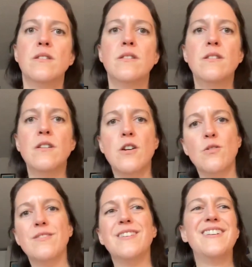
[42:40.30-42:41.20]
you
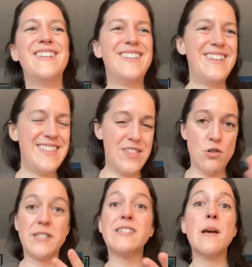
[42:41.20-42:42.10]
know,
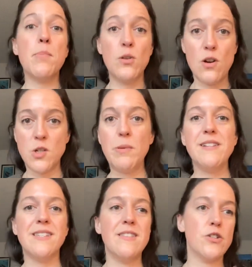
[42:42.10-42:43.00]
there's sample launch
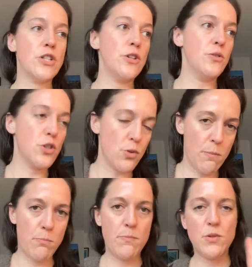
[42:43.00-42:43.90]
plans in there too,
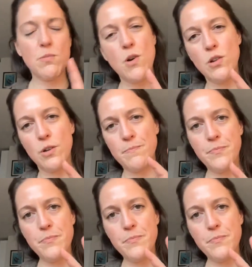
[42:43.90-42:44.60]
short, smaller,